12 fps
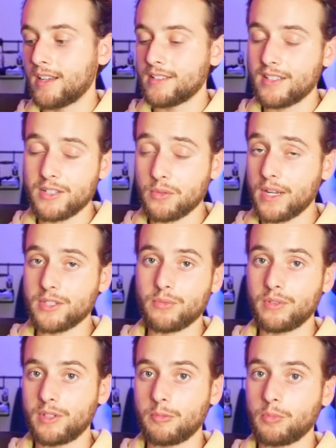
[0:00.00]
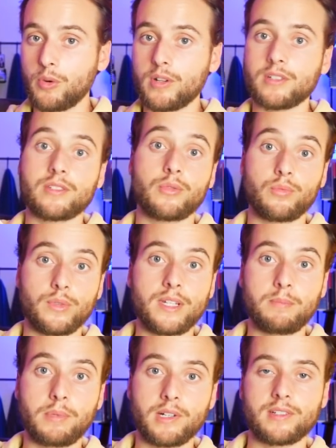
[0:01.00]
So that's why it's really important to
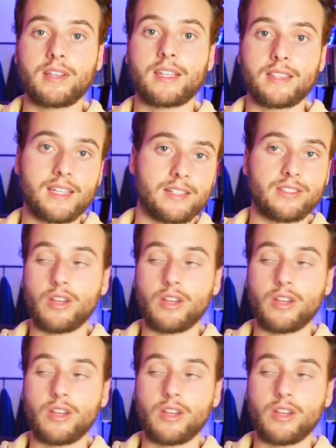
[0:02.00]
read books like this.